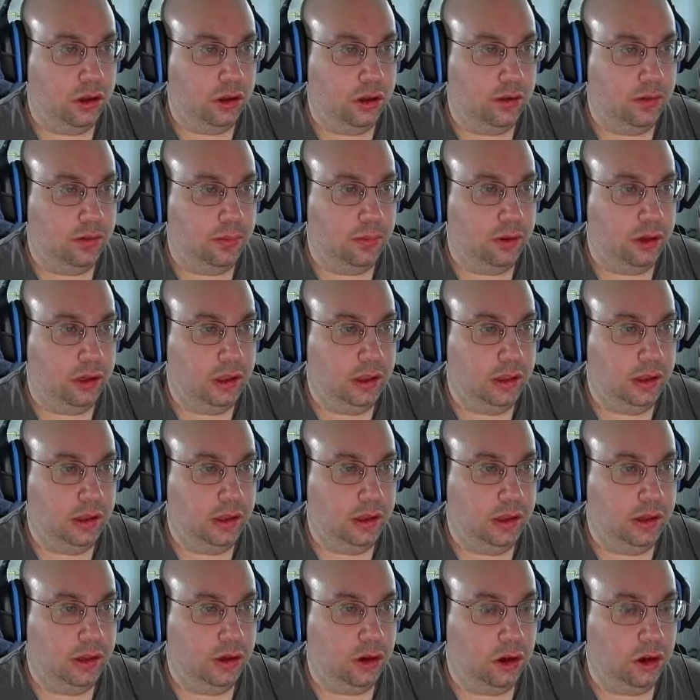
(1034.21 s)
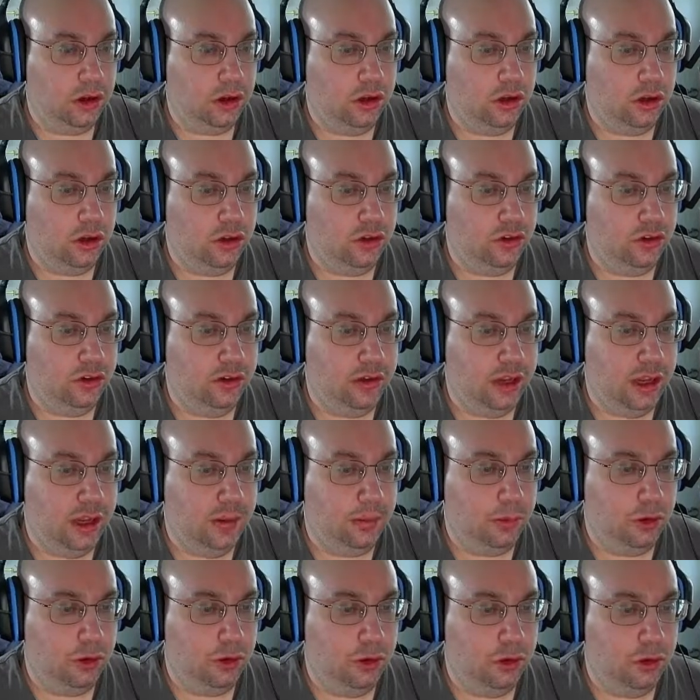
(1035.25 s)
Let's put in the archaeology
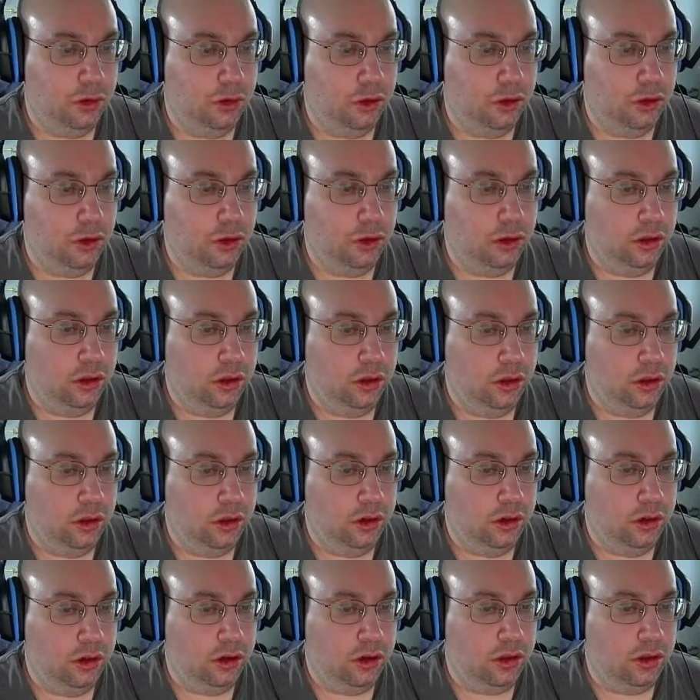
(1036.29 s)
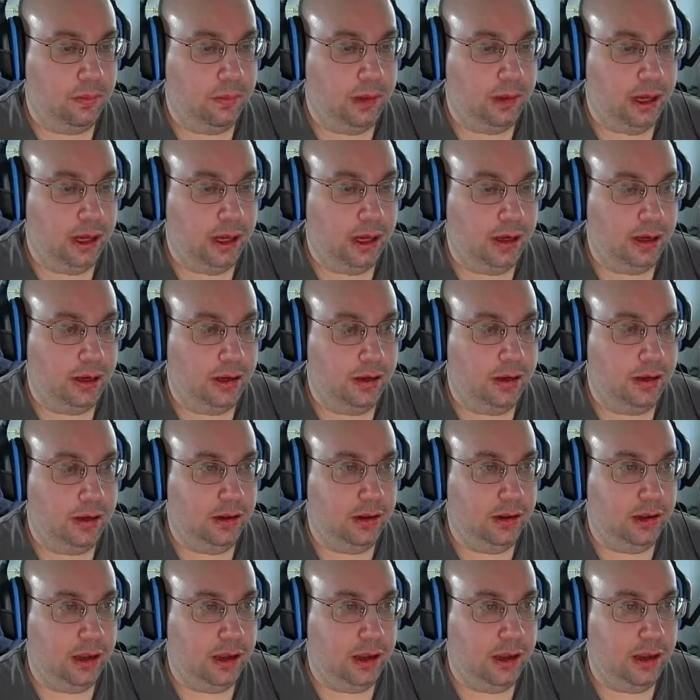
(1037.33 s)
table near the back,
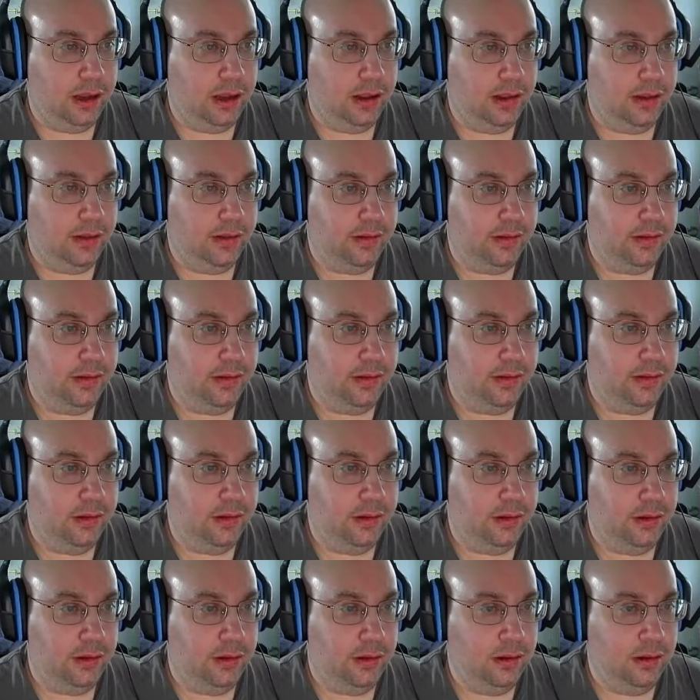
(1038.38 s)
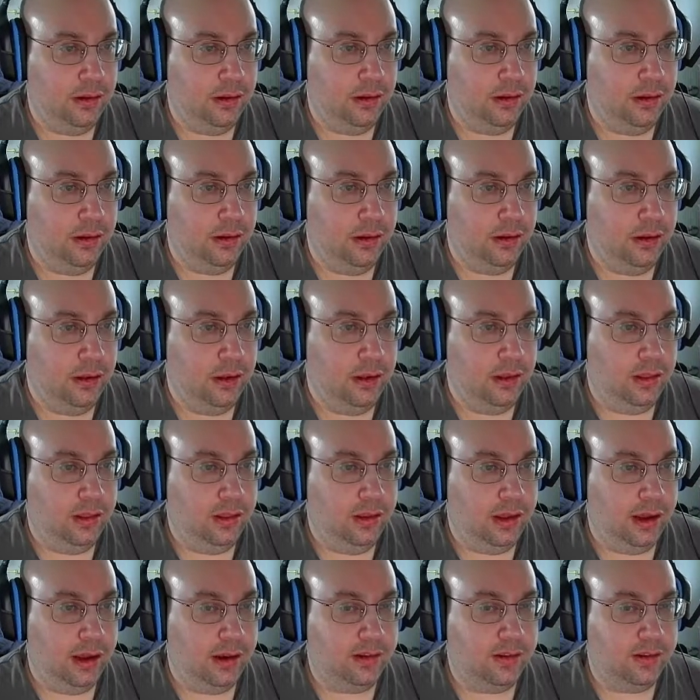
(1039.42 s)
and the
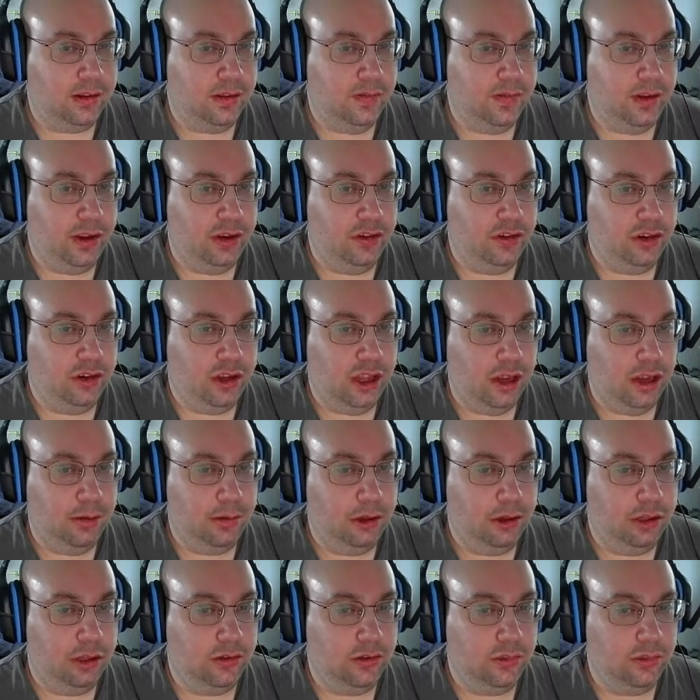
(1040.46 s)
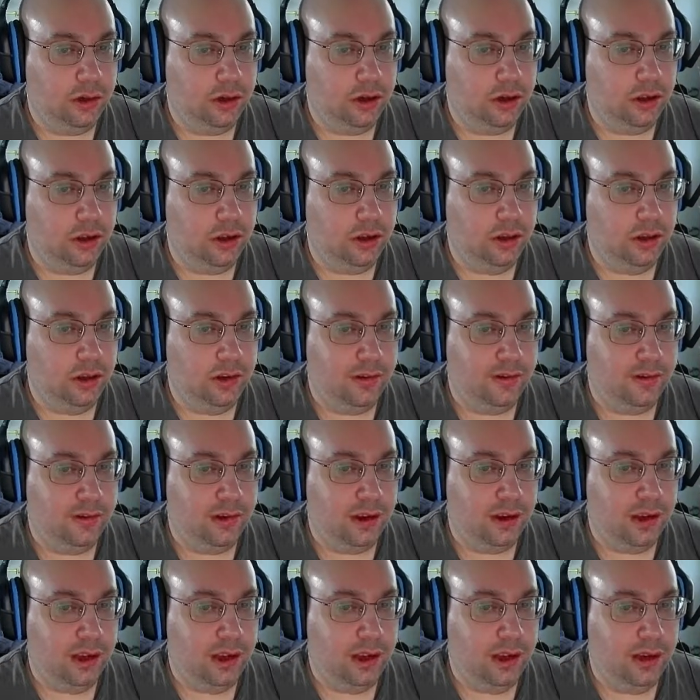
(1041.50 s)
excavation table, let's put it on this
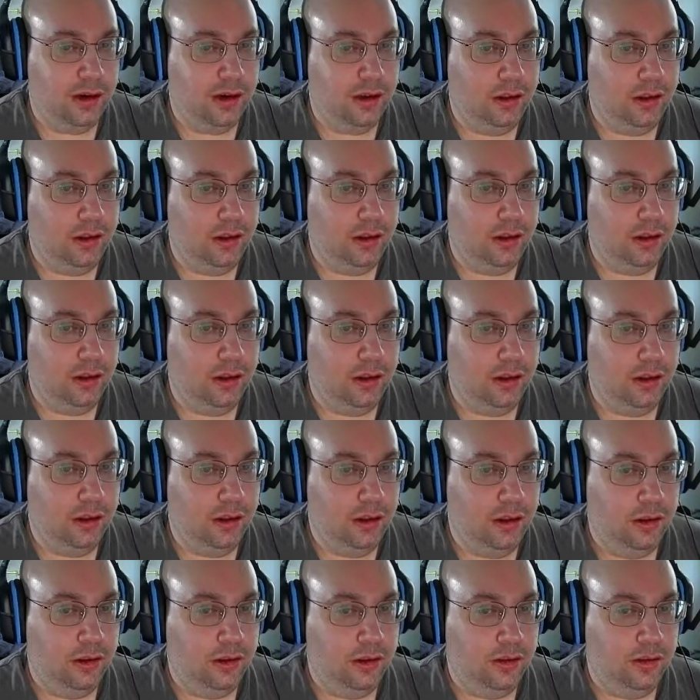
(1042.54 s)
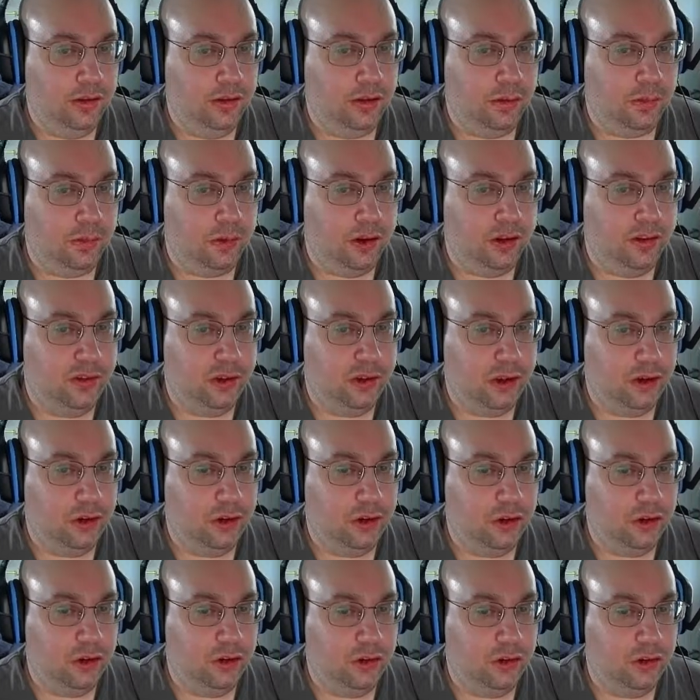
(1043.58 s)
side, somewhat
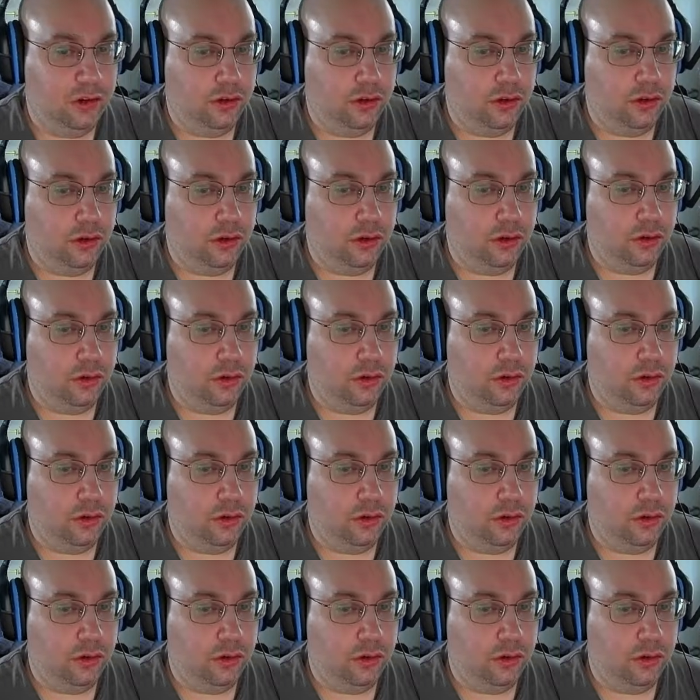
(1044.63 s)
centered, so